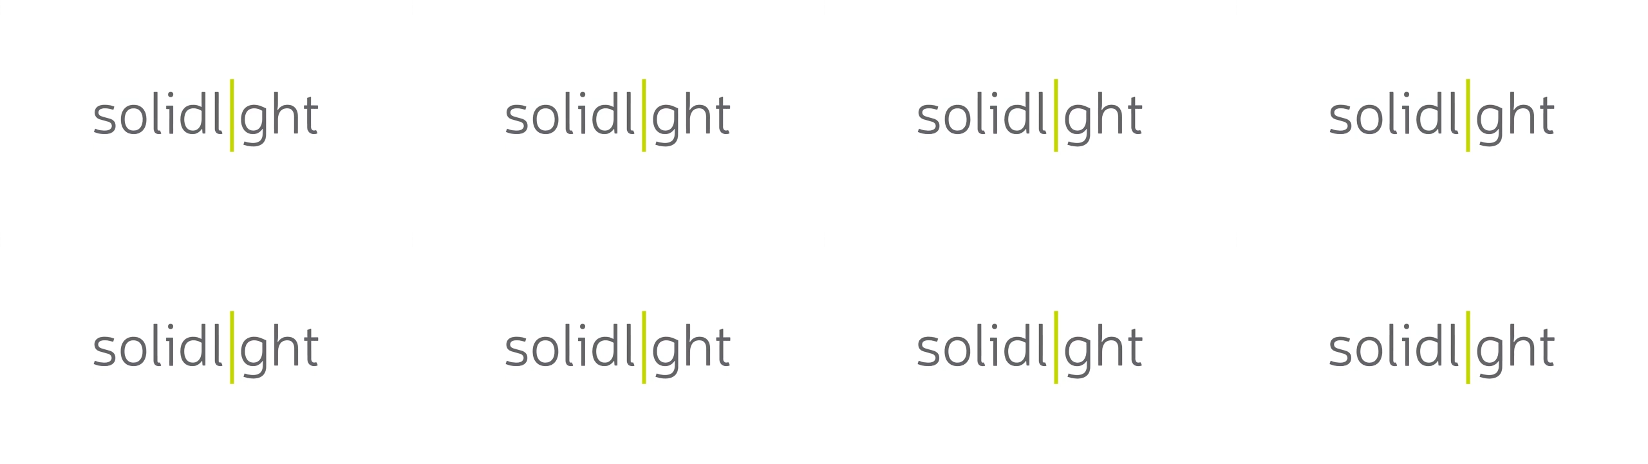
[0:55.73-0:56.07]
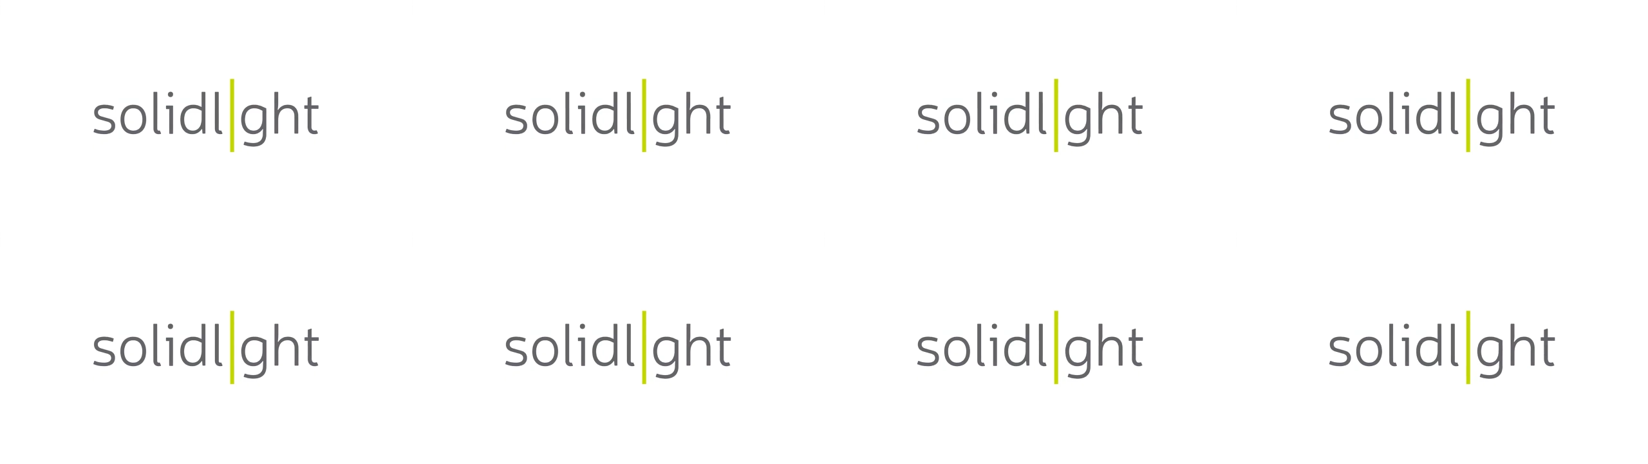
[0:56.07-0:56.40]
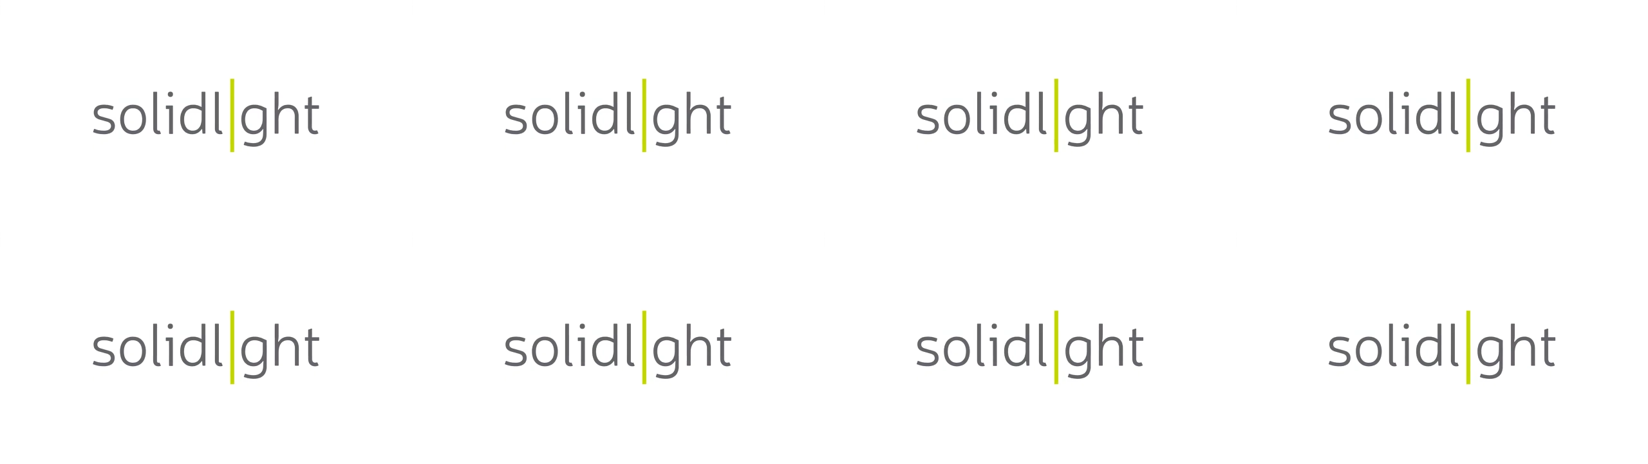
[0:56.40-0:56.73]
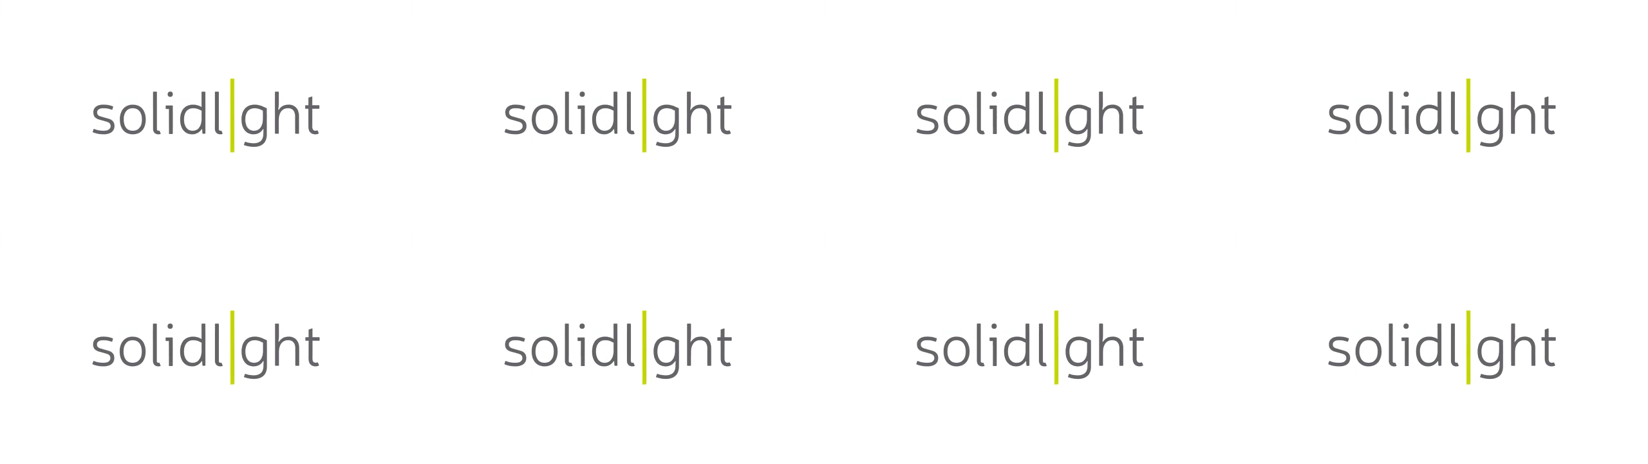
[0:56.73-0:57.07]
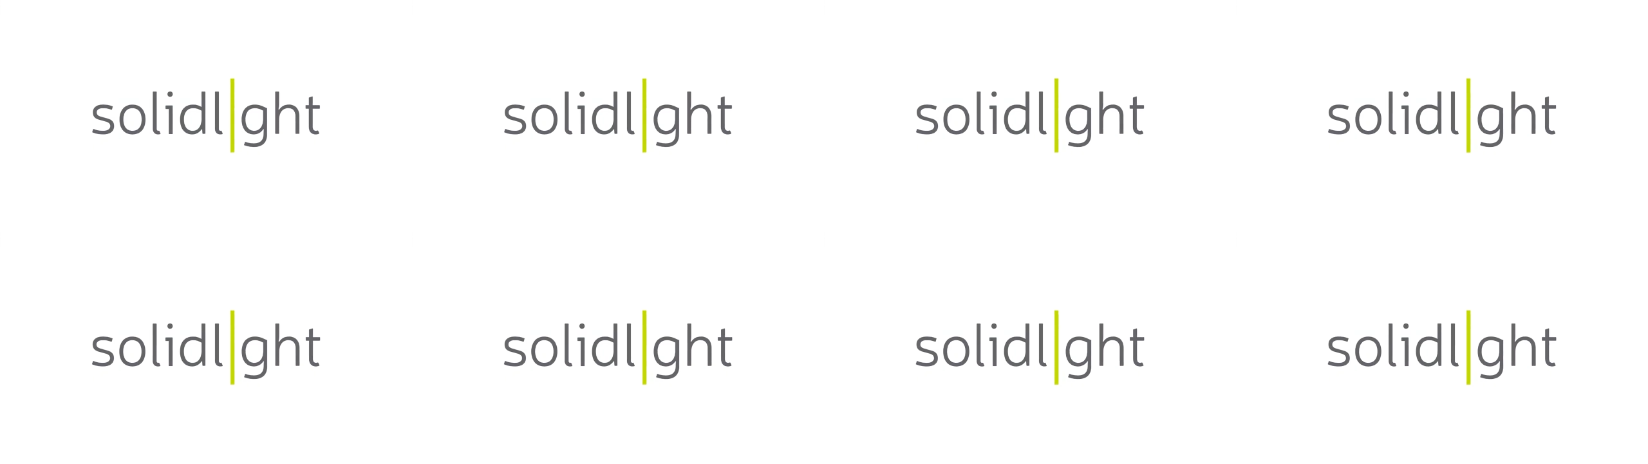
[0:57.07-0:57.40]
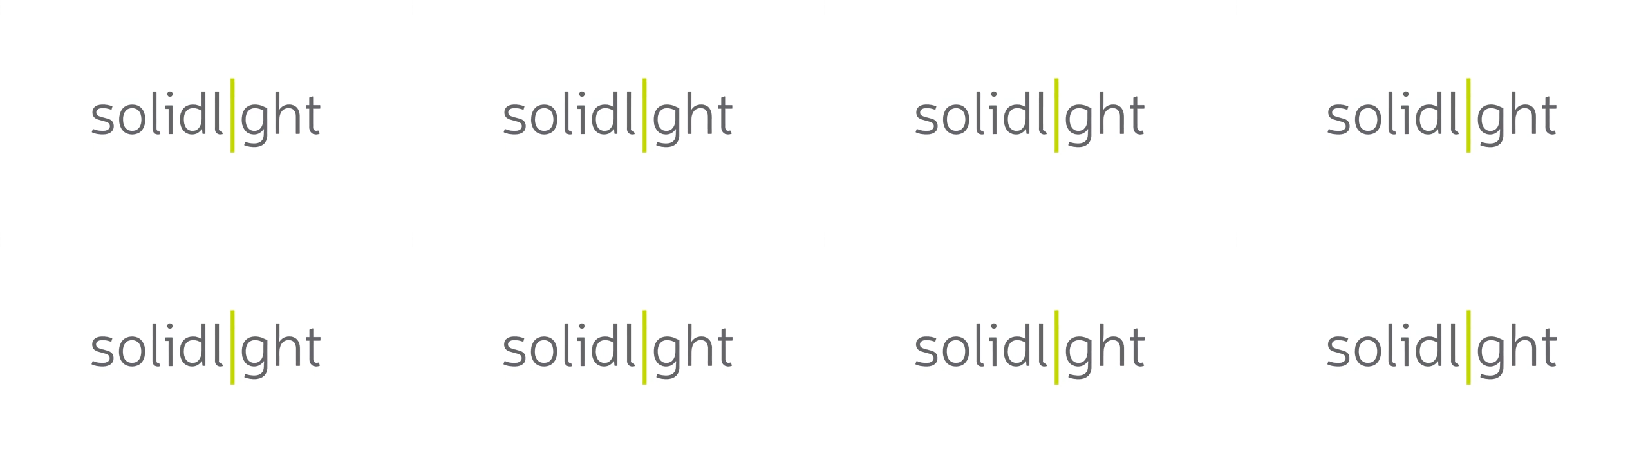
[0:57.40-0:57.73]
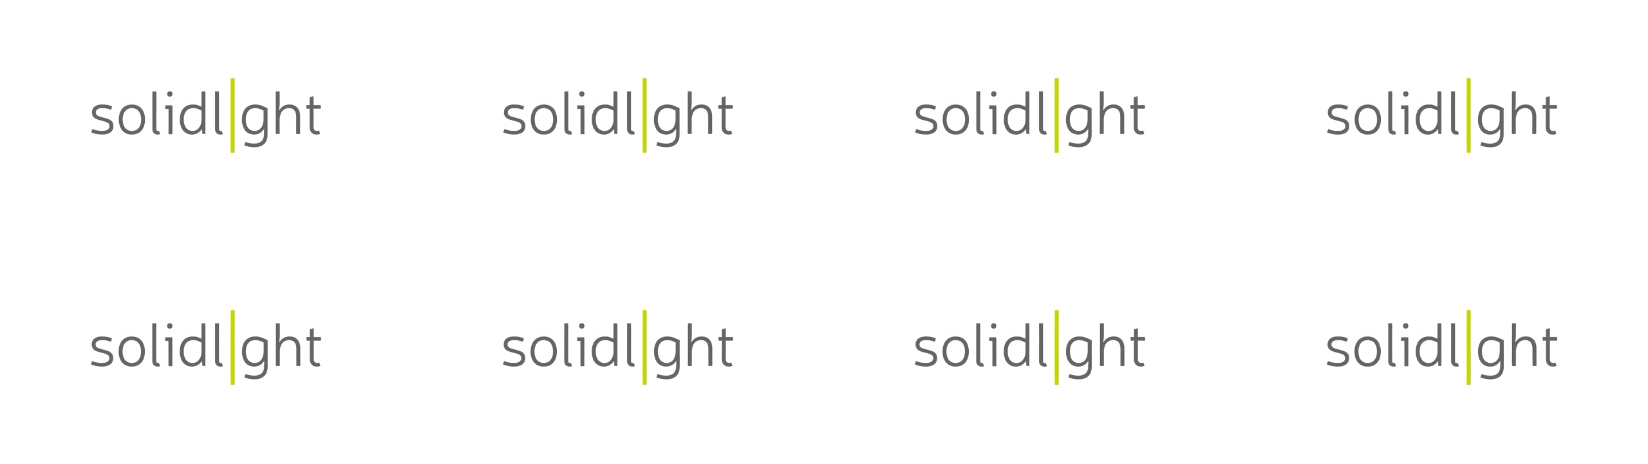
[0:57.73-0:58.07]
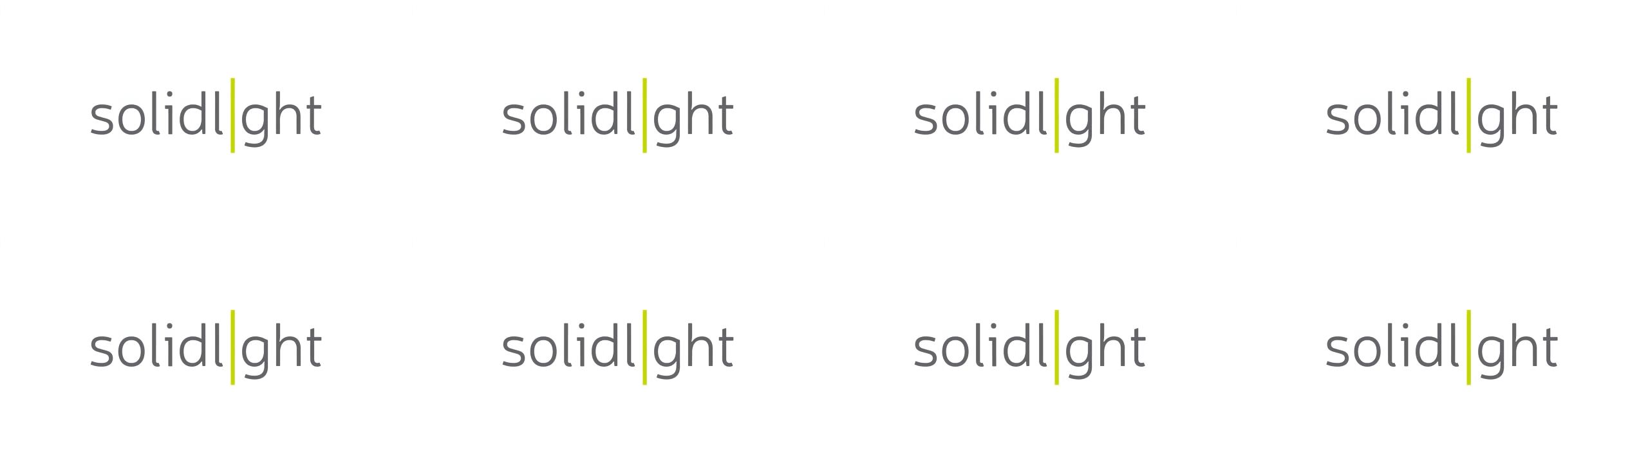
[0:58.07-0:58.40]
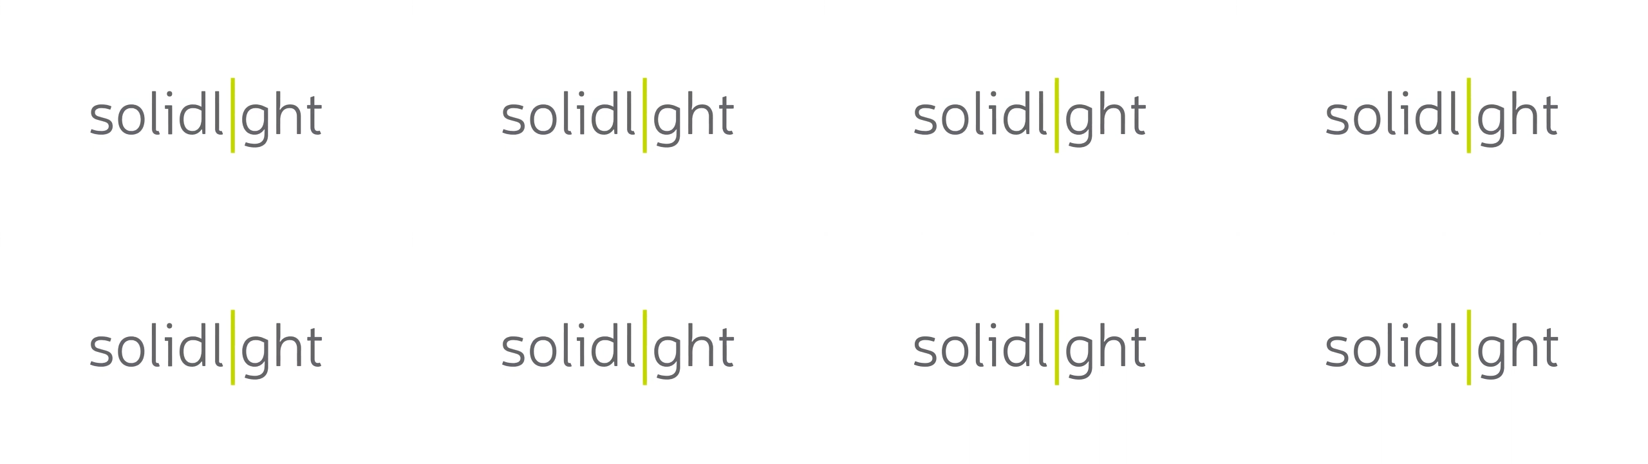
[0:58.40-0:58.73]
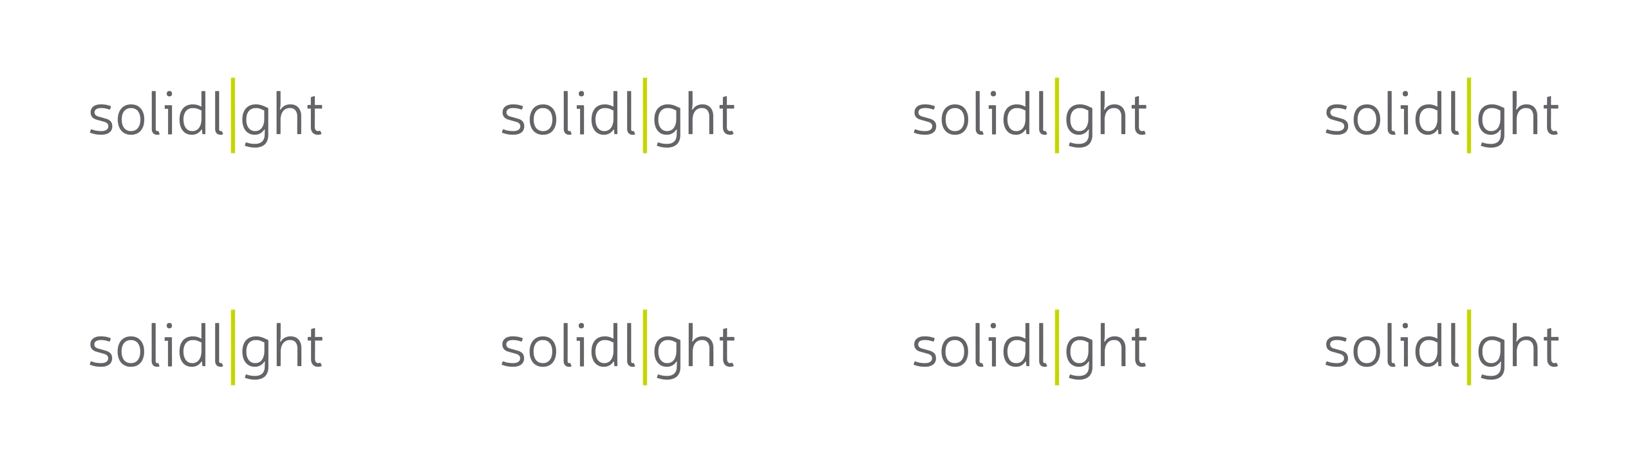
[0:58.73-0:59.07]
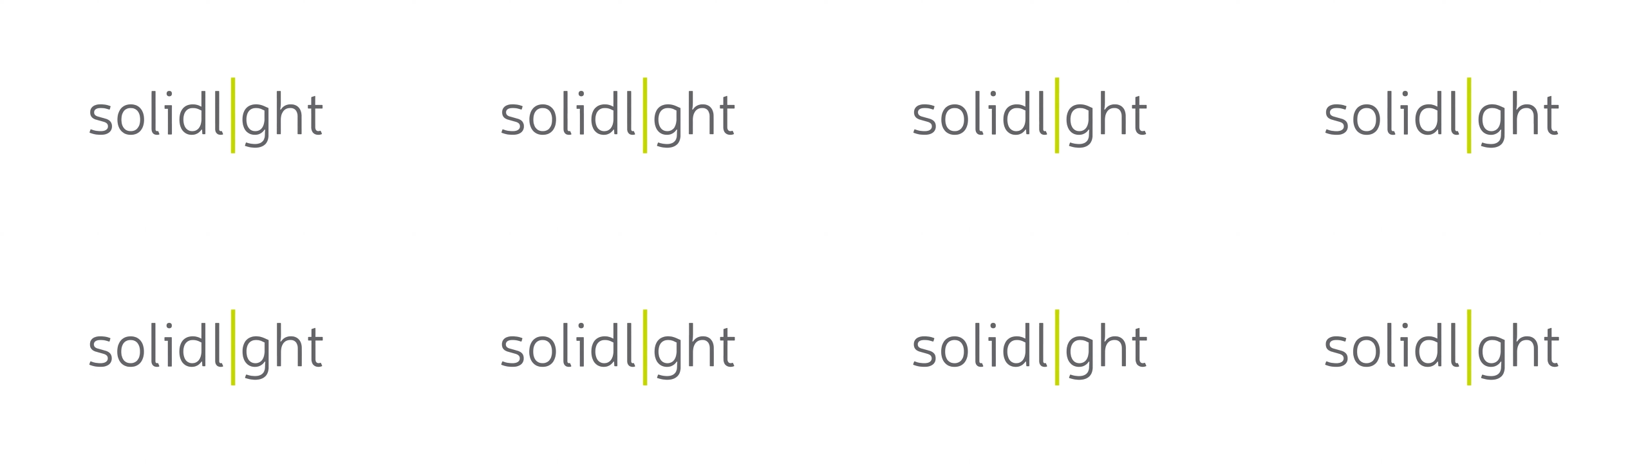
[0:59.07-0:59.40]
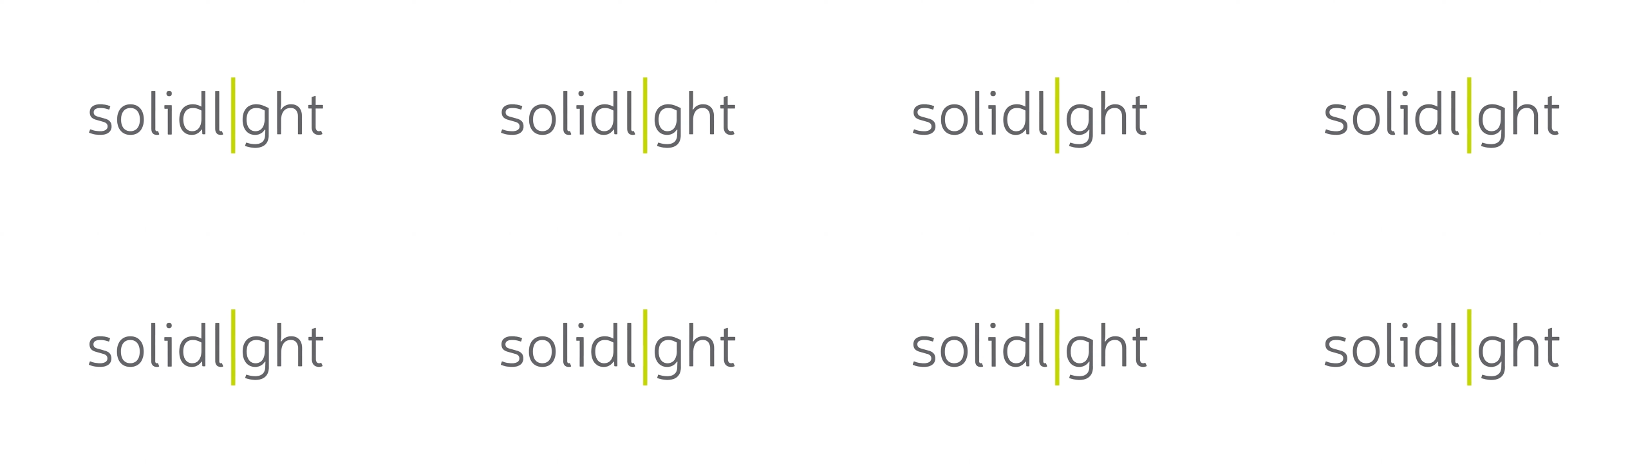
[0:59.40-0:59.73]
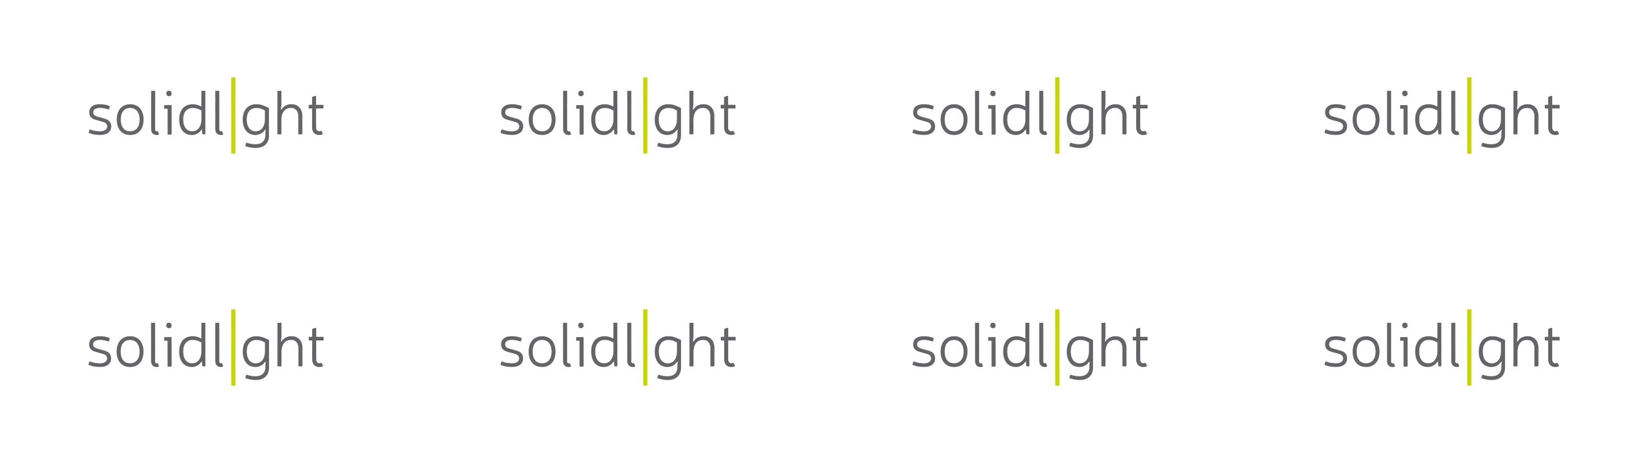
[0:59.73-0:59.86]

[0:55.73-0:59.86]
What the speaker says: No face is visible, so there are no lips to read.